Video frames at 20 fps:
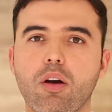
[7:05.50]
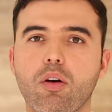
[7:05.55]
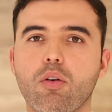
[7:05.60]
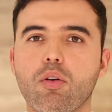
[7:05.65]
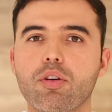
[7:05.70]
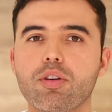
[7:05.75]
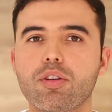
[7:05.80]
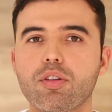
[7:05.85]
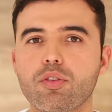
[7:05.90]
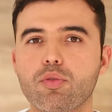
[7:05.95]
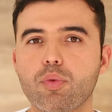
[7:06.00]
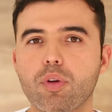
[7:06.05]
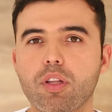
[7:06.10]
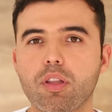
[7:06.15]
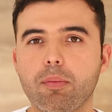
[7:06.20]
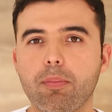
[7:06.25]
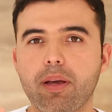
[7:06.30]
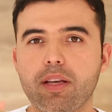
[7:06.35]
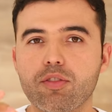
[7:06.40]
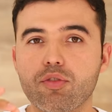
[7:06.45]
horsetail is one
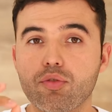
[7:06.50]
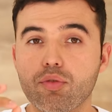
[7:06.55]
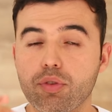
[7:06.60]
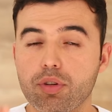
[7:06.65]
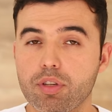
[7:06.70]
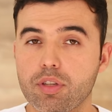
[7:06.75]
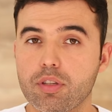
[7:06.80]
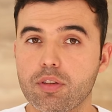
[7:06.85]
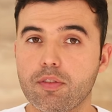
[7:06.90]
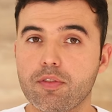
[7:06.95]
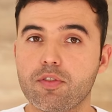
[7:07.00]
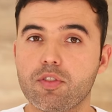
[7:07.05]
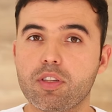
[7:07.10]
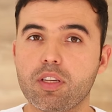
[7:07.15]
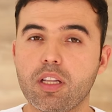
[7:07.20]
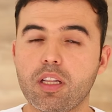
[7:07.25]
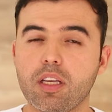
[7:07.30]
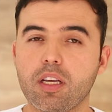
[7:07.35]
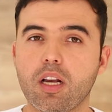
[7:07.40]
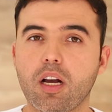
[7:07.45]
of the best sources of
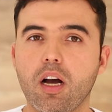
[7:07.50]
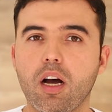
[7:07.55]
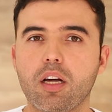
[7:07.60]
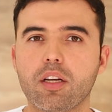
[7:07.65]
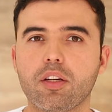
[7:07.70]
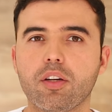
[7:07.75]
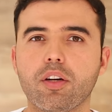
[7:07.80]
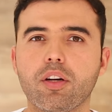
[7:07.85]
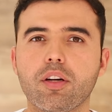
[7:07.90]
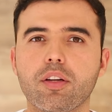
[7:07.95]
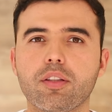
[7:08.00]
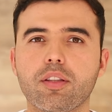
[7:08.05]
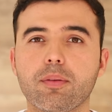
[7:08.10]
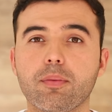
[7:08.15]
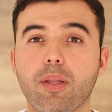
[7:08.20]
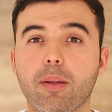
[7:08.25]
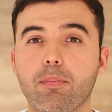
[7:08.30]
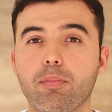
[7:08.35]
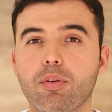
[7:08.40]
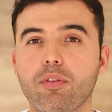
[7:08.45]
silica on earth
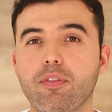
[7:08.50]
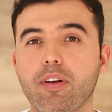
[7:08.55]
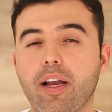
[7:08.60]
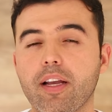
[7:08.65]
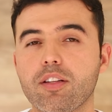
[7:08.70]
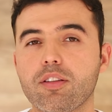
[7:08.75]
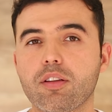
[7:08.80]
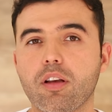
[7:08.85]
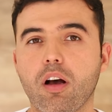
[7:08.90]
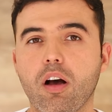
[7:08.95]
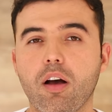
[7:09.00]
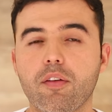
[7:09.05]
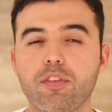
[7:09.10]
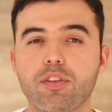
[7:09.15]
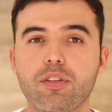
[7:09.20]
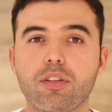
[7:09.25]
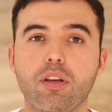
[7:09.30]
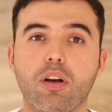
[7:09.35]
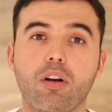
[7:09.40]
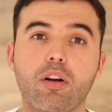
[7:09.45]
that provides
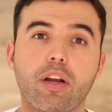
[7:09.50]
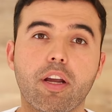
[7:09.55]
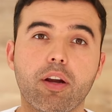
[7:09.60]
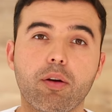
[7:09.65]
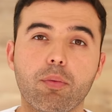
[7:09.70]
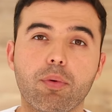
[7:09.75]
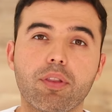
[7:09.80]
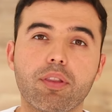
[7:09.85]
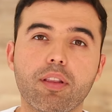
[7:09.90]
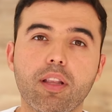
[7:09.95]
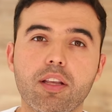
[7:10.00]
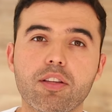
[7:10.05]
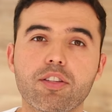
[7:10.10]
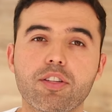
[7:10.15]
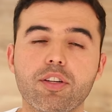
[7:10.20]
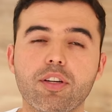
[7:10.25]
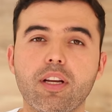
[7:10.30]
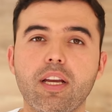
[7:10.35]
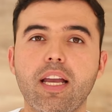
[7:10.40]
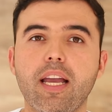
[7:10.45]
obviously our hair with
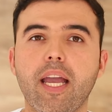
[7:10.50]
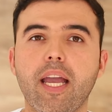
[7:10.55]
luster